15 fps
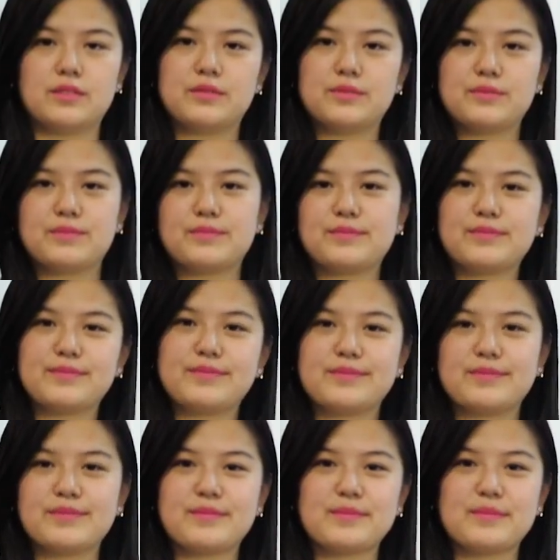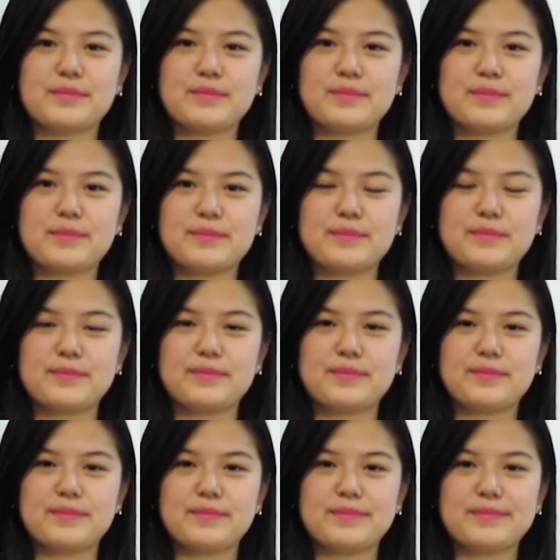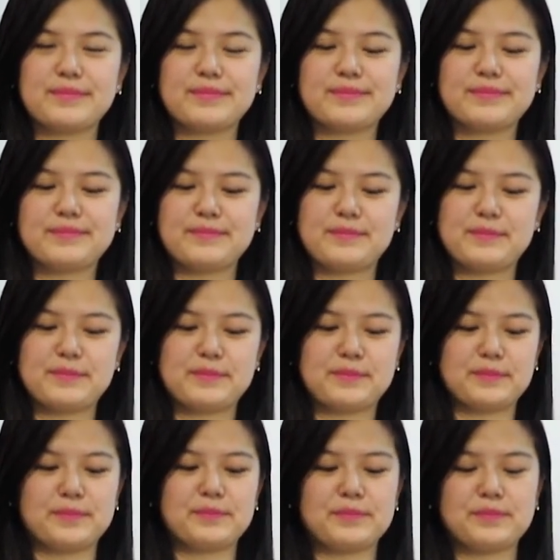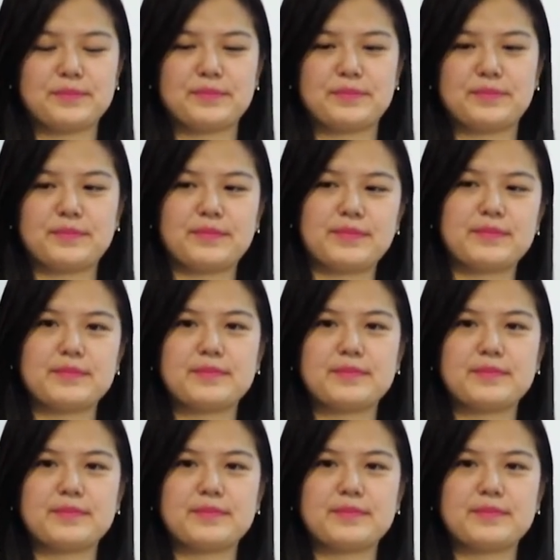This person isn't speaking.